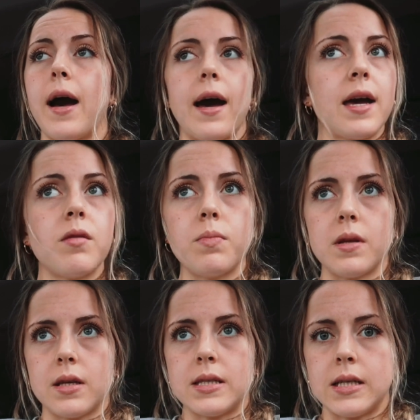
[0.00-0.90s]
I hadn't
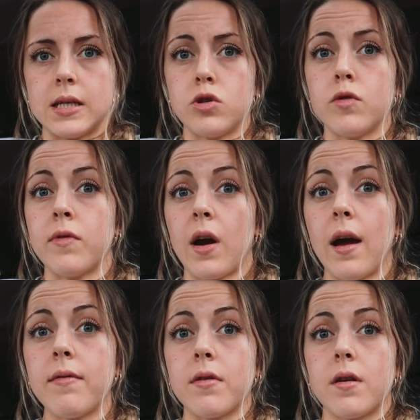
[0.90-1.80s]
been listening to
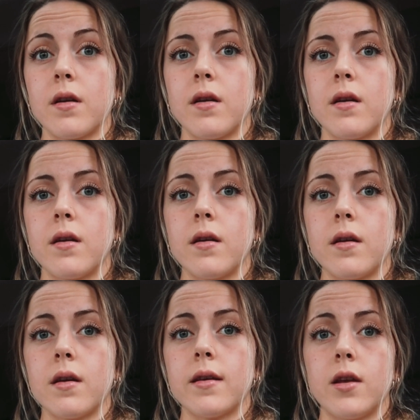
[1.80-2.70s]
forever.
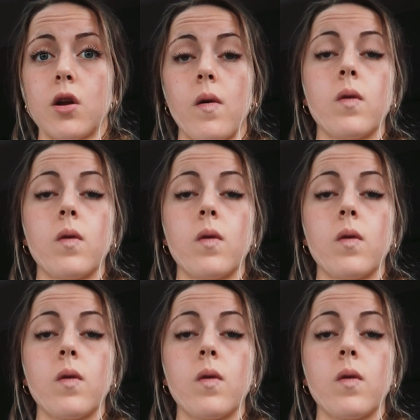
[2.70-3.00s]
You know,